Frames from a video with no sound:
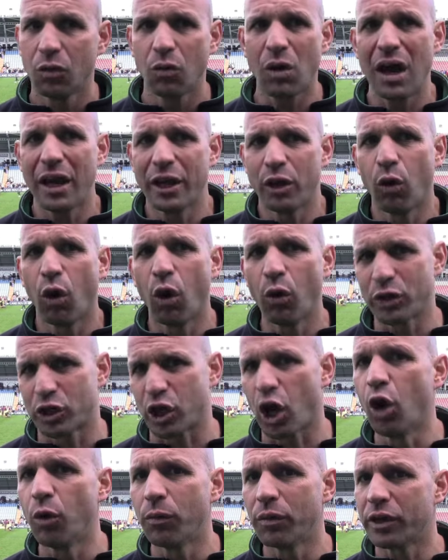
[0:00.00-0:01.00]
Well, you always
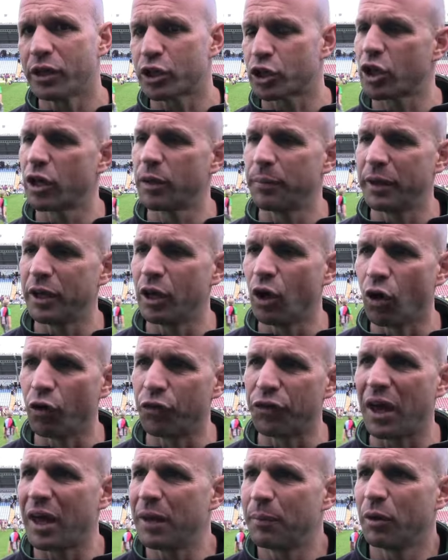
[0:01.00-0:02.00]
hope that it's going to be your
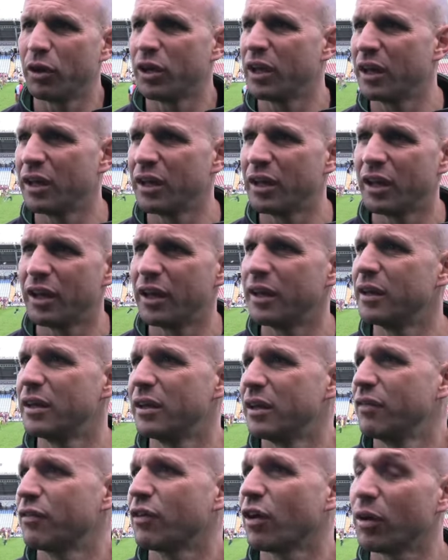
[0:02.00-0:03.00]
day, but
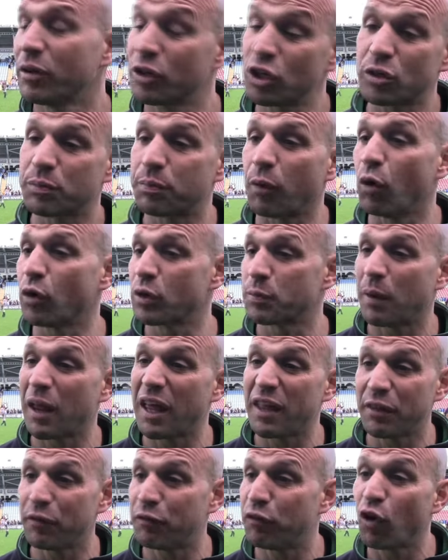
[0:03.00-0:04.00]
you've got to just always
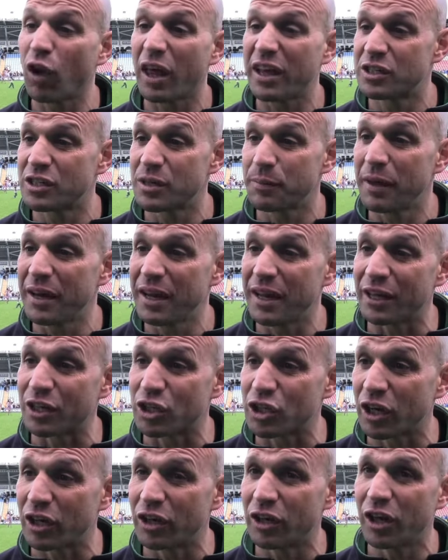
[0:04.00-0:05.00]
play the full 80
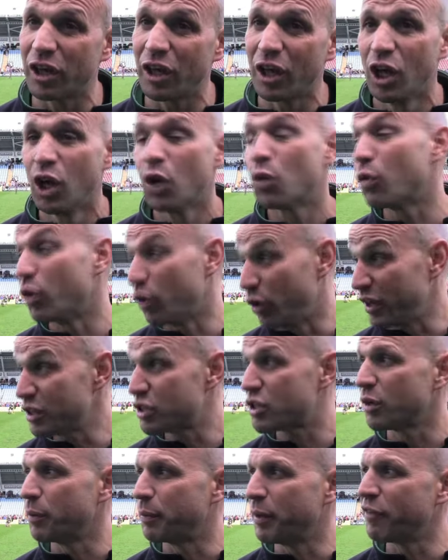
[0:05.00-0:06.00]
minutes, and we're
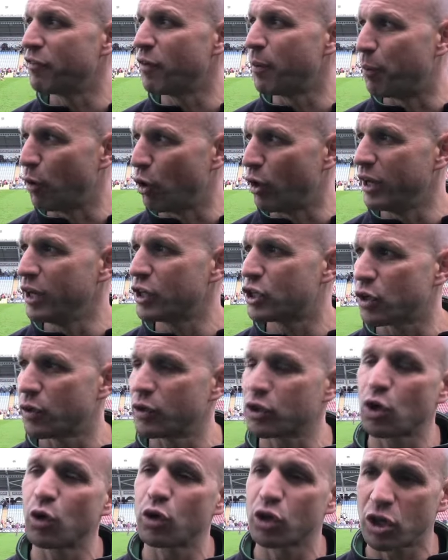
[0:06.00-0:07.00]
into a bit of a breeze, so
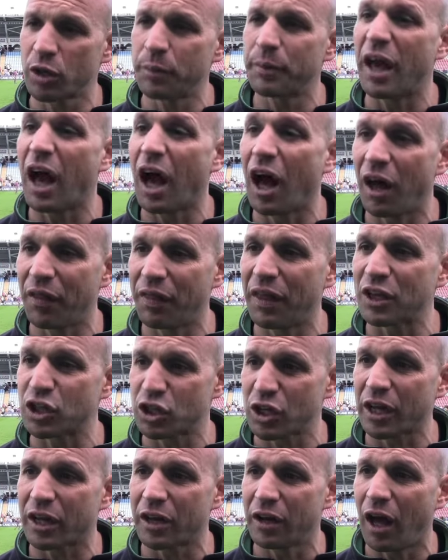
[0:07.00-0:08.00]
it's always going to be hard that
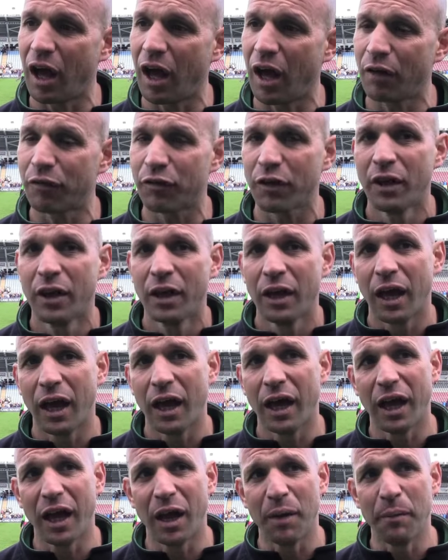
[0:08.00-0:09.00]
second half.
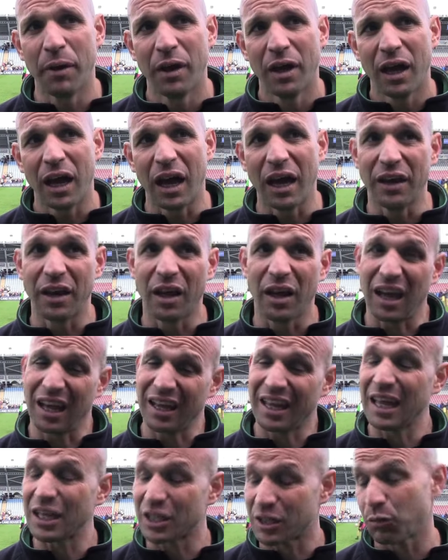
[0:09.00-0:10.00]
I
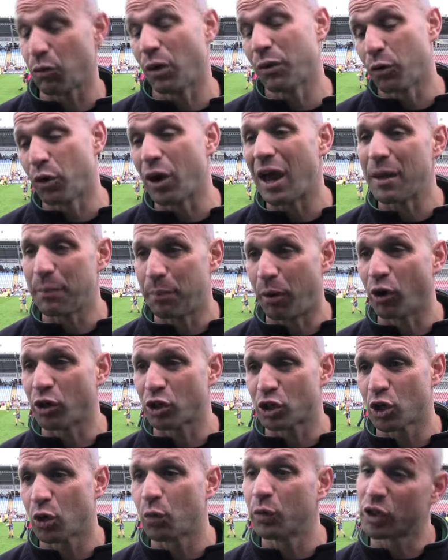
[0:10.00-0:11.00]
guess when we're 8
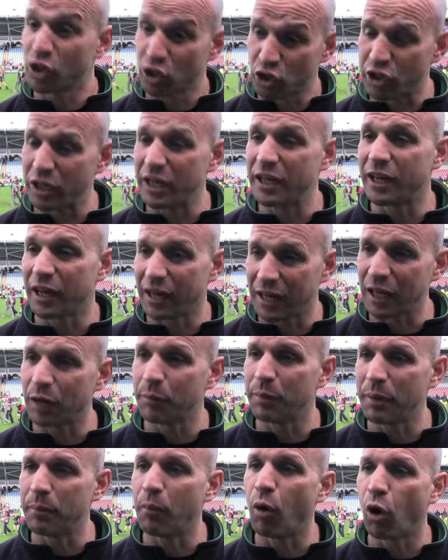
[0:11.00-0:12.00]
points up, we just need a little
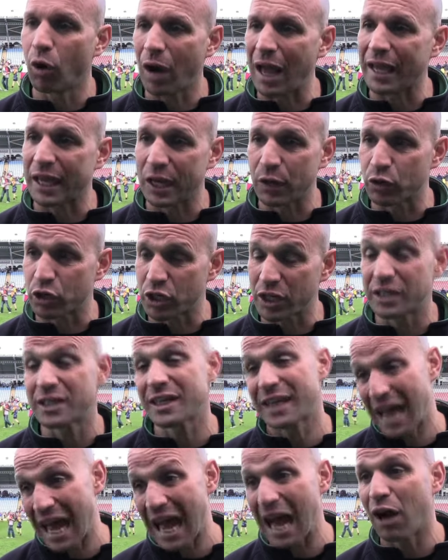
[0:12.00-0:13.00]
bit more accuracy to
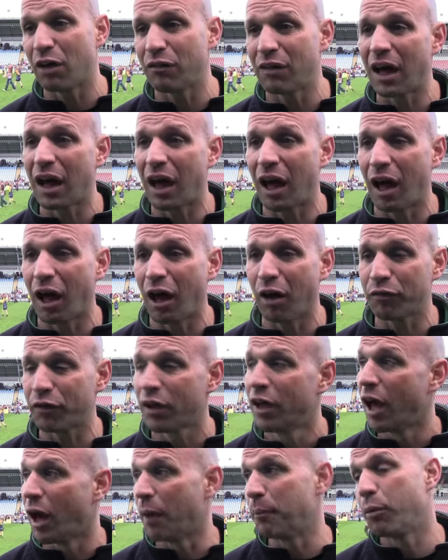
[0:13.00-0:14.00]
get out of our half
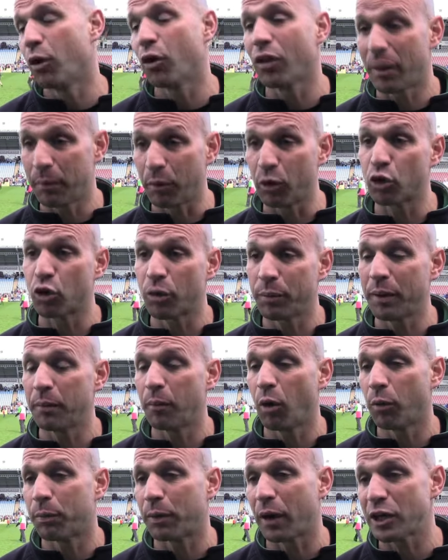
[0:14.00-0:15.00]
and put them under a bit
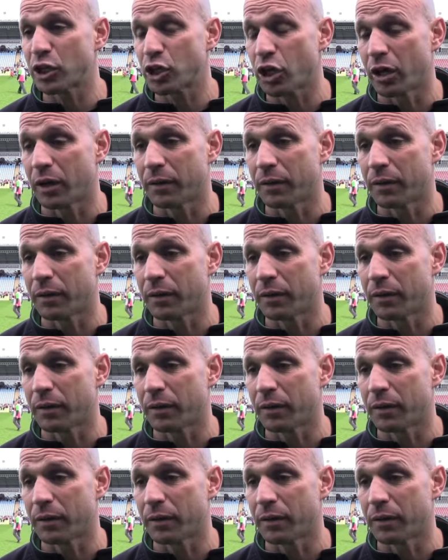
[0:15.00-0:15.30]
more pressure.